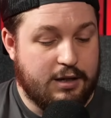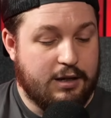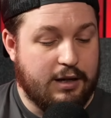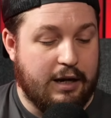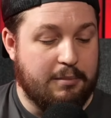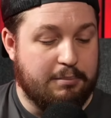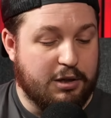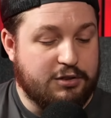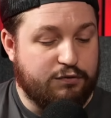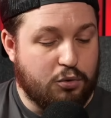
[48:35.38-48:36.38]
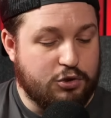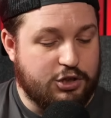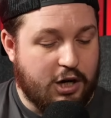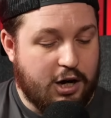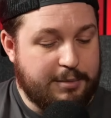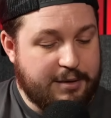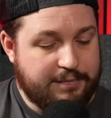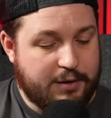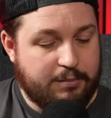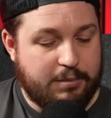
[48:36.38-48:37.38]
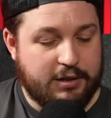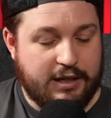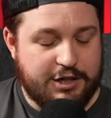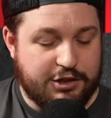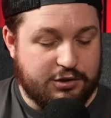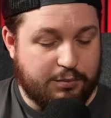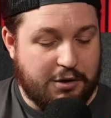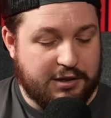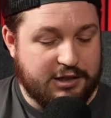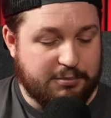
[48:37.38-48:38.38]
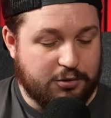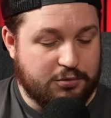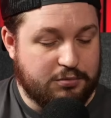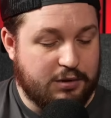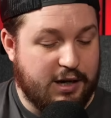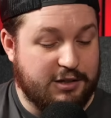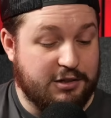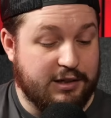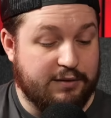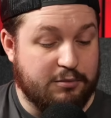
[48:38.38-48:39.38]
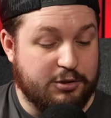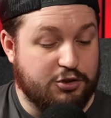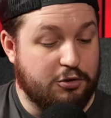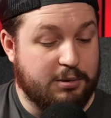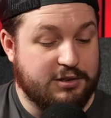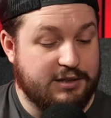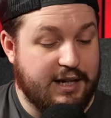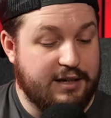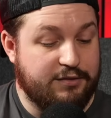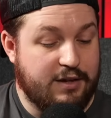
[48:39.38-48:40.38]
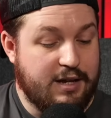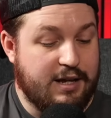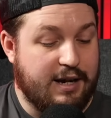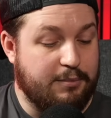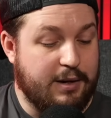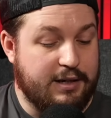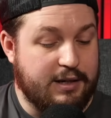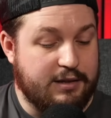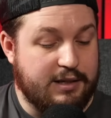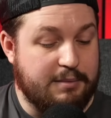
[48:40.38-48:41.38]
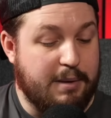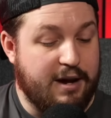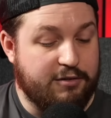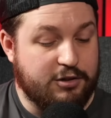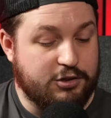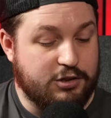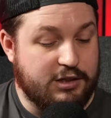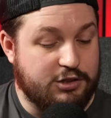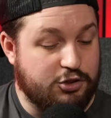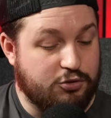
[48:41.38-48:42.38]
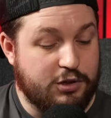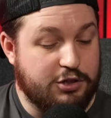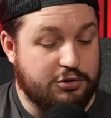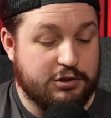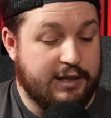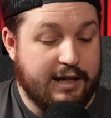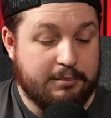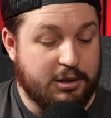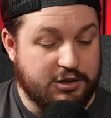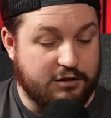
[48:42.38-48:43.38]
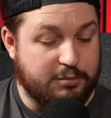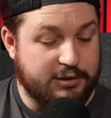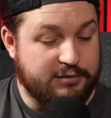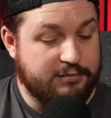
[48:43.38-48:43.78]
Good. Blood Forged Armor. Blood Legions or World Eaters model. You can give them a 2+ save, and when the bearer is destroyed, you just gain a Blood Tithe point.